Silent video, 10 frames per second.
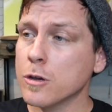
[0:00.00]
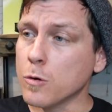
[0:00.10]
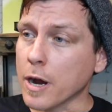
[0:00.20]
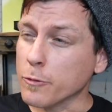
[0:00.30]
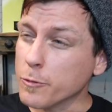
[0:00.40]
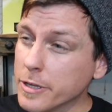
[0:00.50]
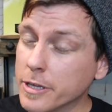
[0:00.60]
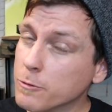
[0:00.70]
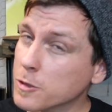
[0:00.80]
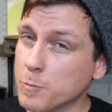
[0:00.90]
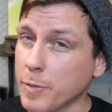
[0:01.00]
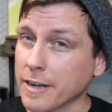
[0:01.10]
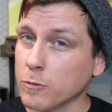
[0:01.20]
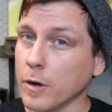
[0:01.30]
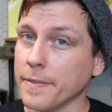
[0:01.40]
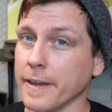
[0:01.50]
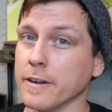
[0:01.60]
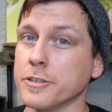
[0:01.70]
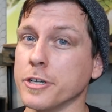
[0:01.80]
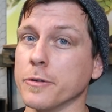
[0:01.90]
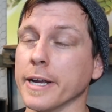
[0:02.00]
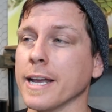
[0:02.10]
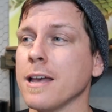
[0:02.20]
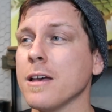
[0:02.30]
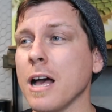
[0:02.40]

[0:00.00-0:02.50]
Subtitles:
who I really respect what they're doing.